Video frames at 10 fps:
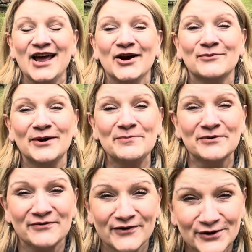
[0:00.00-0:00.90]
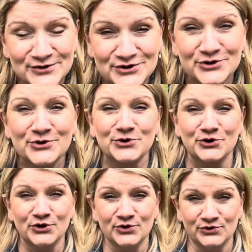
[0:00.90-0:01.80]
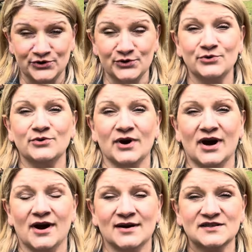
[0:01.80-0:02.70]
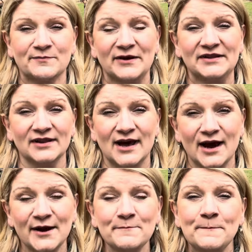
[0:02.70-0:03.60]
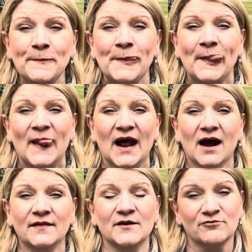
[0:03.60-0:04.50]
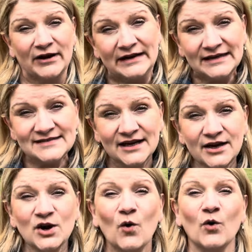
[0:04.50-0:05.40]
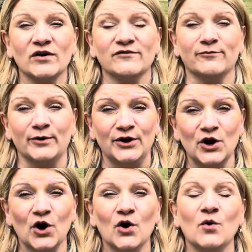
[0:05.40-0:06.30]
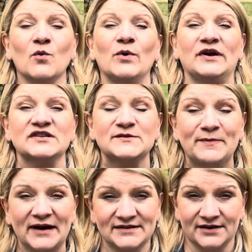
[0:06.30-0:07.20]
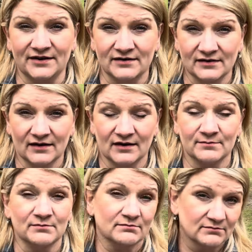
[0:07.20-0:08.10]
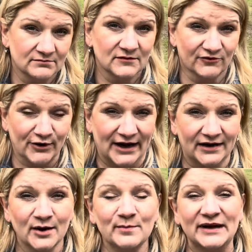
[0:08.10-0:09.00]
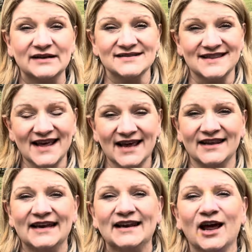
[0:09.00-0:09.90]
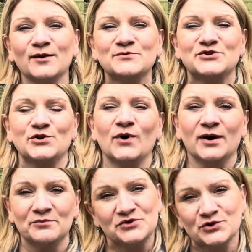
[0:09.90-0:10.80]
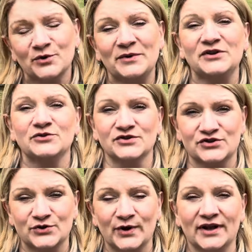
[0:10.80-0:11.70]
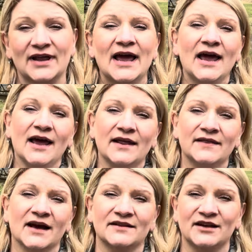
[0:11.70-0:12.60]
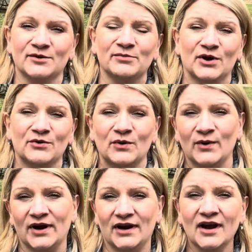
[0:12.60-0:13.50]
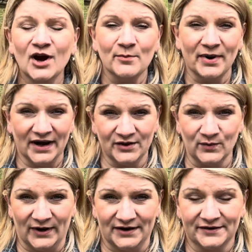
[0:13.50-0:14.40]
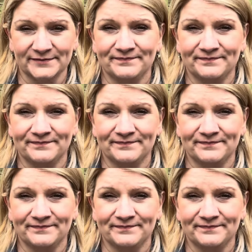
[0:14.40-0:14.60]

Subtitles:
We prefer to spread lime on a rainy day, or if we know we're expecting rain, because then it helps to absorb into the soil and not get blown away by the wind.